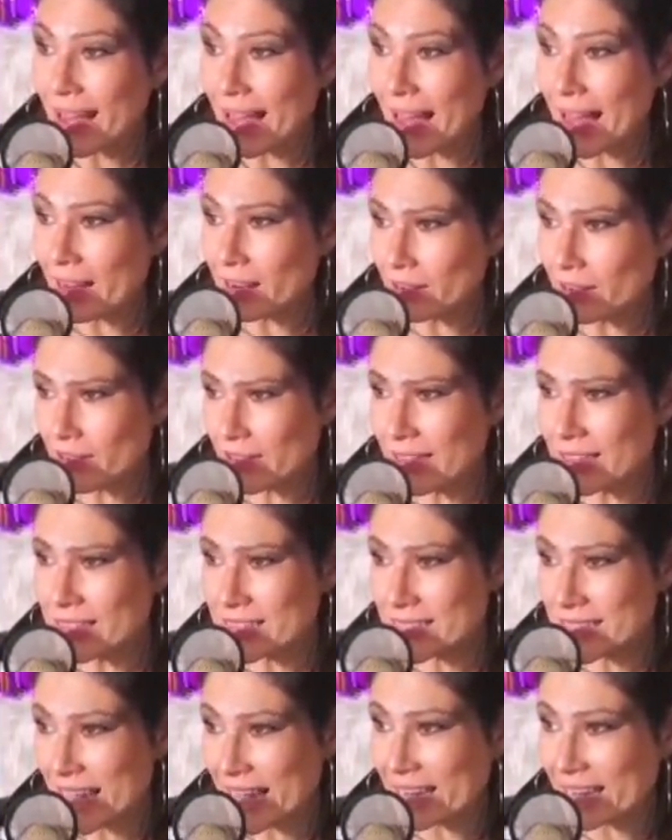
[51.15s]
I don't think
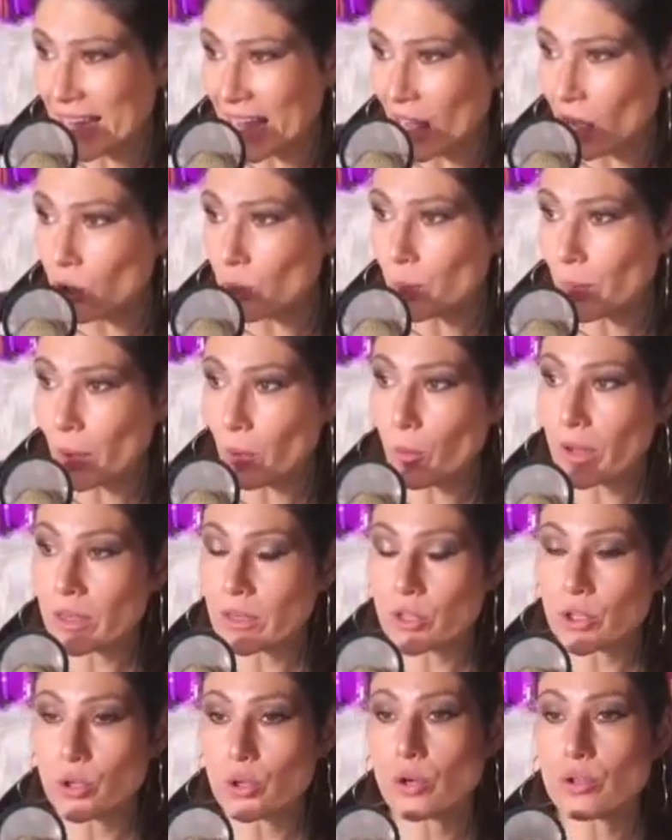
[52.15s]
it's that loud, but
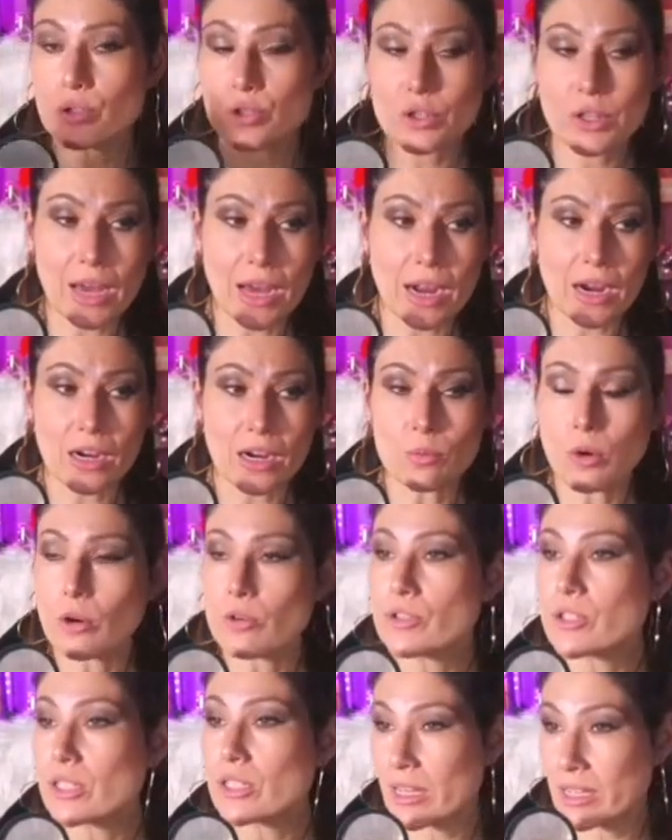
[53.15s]
when you go to the higher
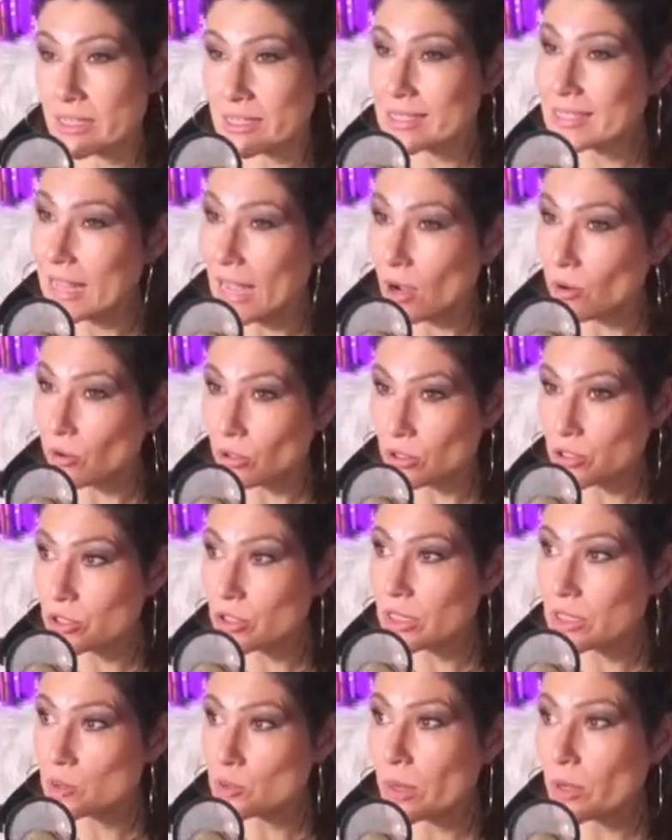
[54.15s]
modes, it's louder.
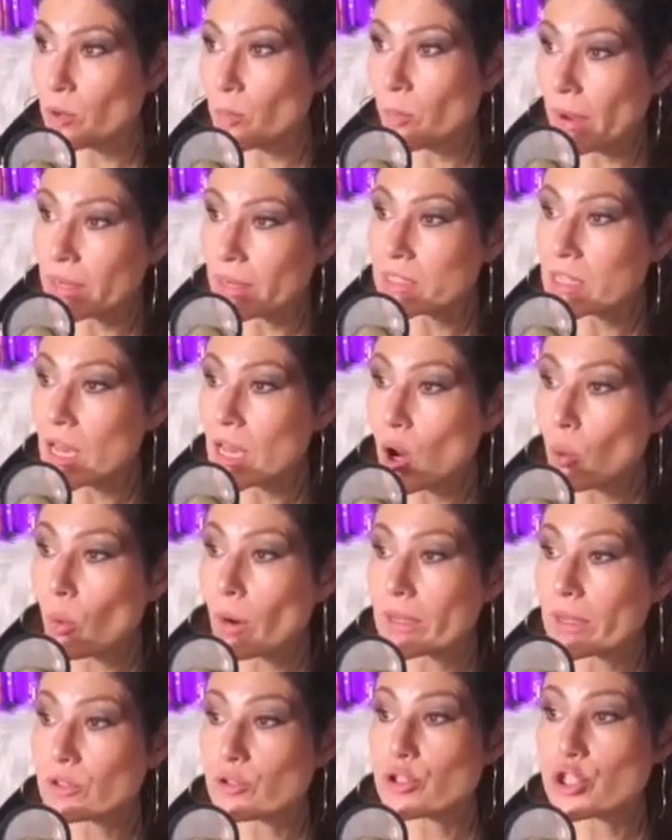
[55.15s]
So that's why you might
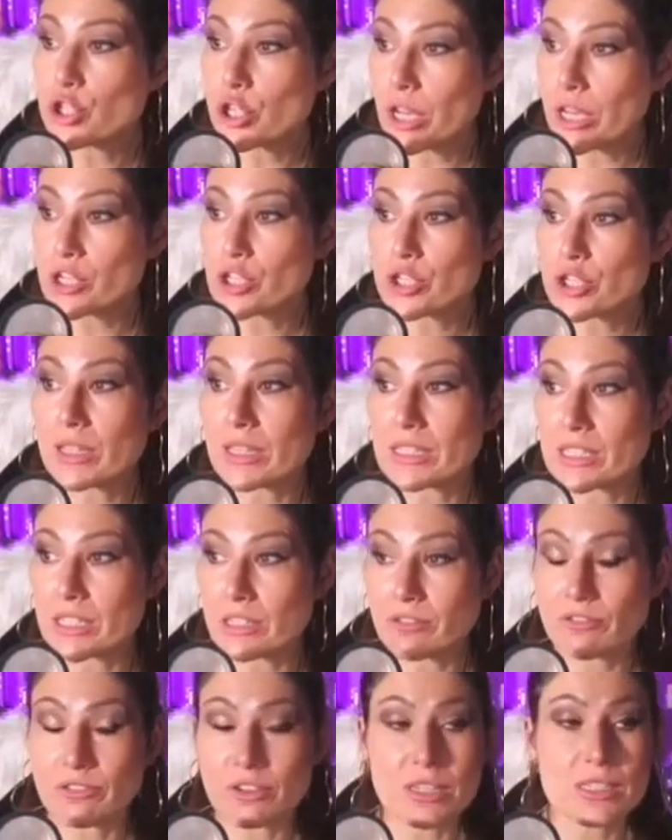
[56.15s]
want to change the
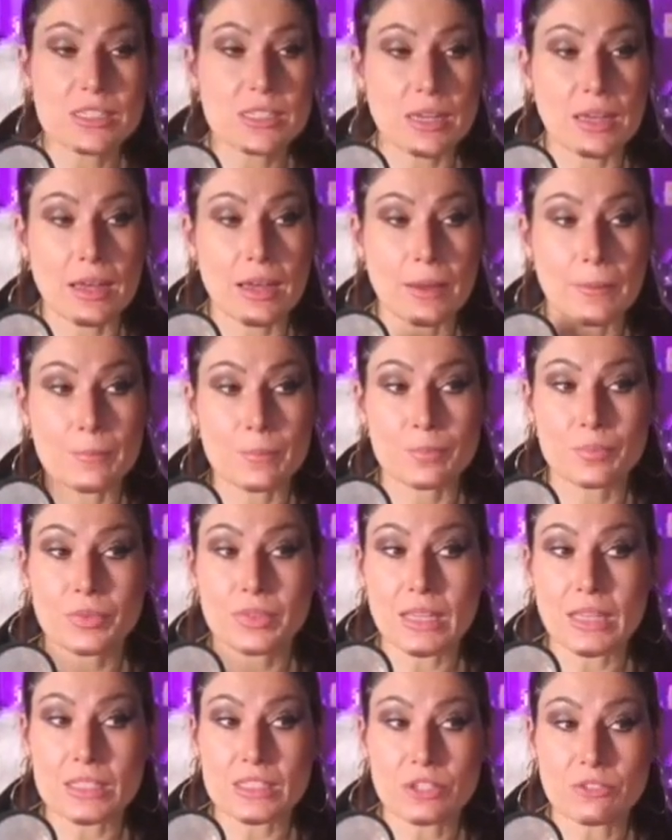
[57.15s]

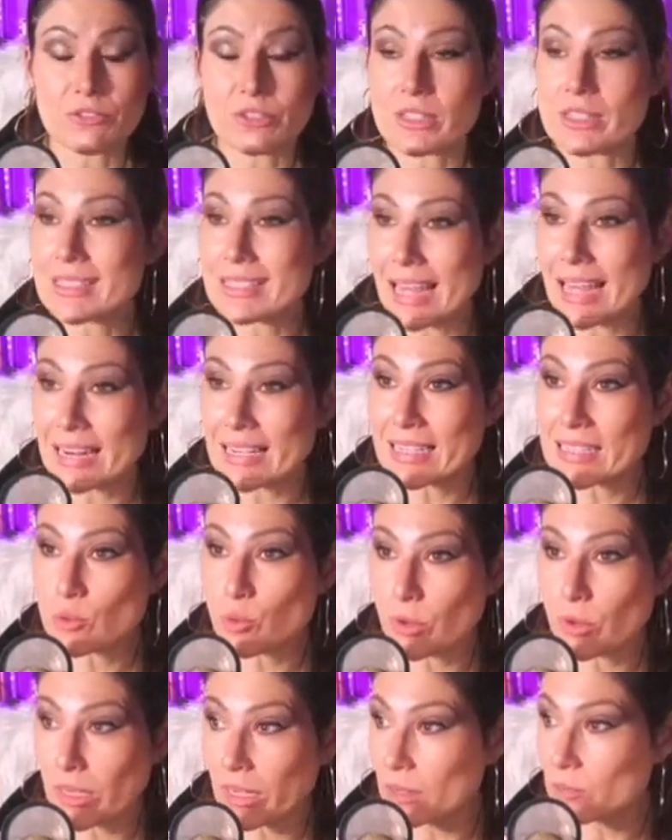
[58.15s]
different settings
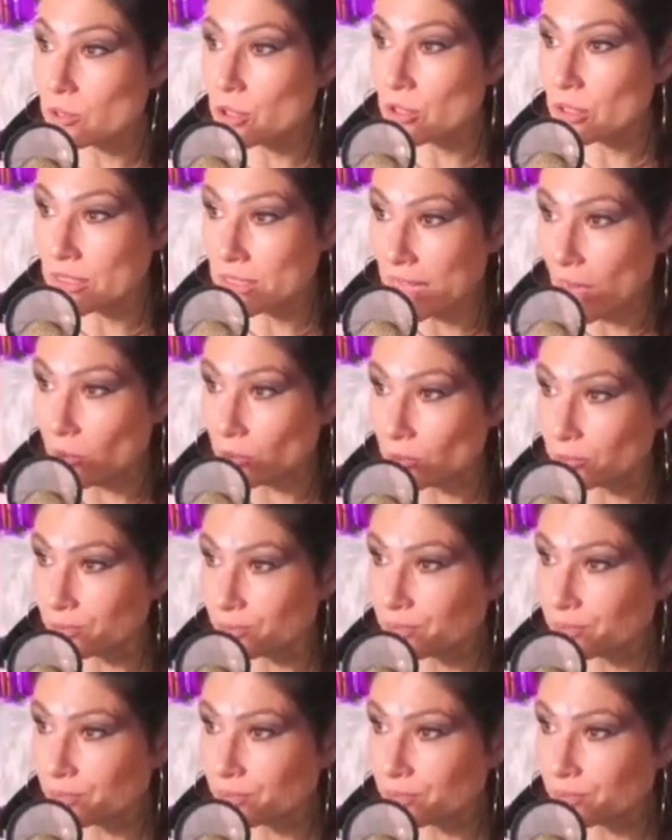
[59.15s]
when it comes to the sound.